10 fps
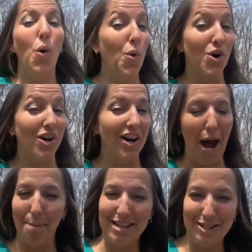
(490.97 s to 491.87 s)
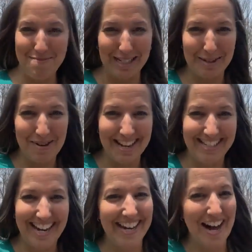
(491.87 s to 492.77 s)
or at
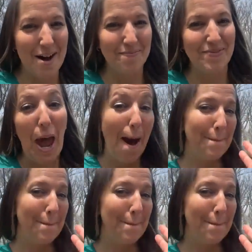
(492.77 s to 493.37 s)
missionpetsupplies.com.